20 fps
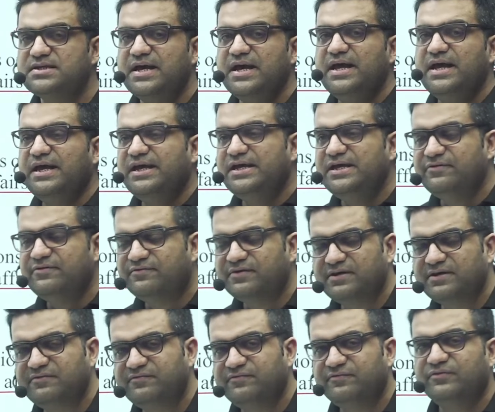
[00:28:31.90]
Even if
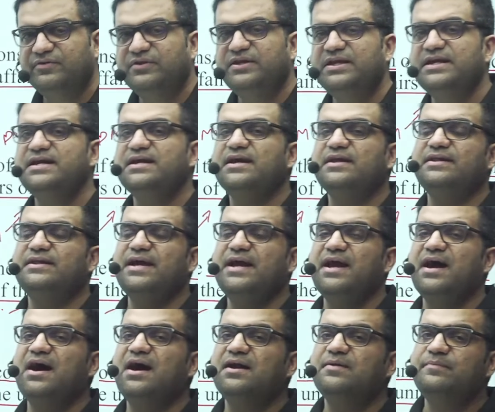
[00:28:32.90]
they are
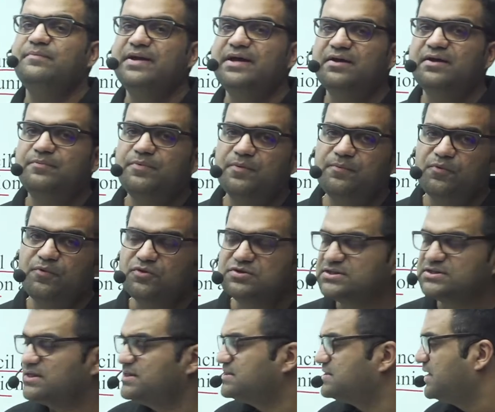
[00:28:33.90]
mere
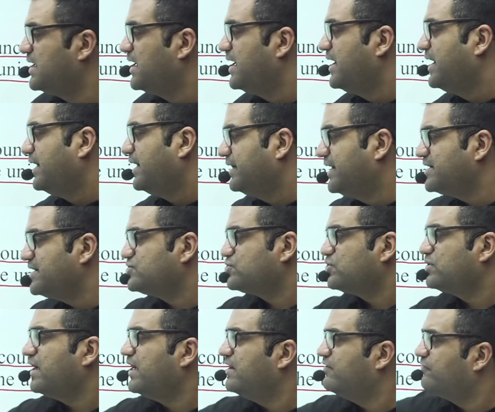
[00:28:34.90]
proposals, they should
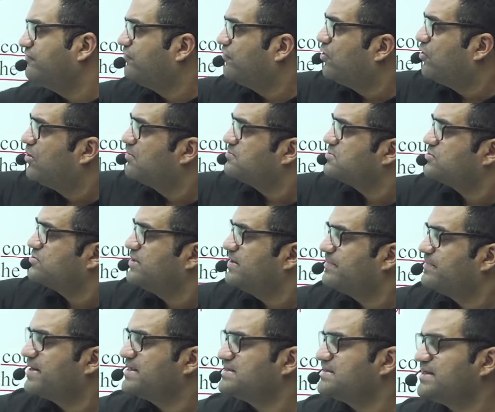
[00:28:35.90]
inform to the
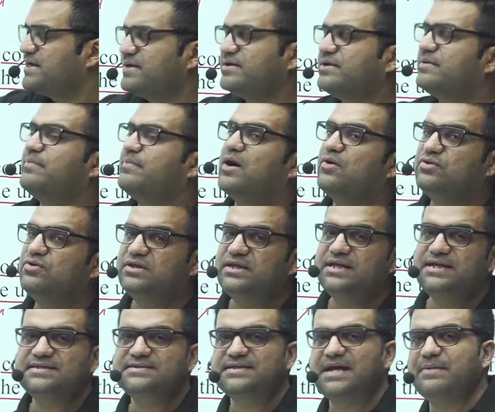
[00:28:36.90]
President about these
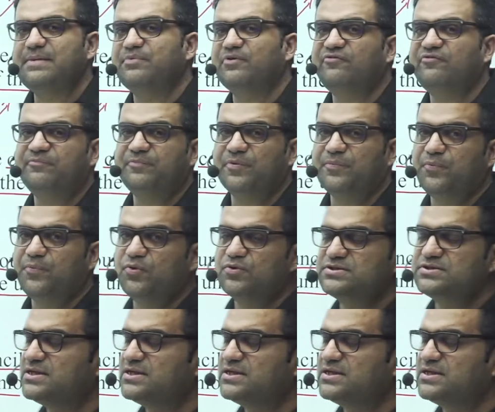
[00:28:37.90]
type of proposals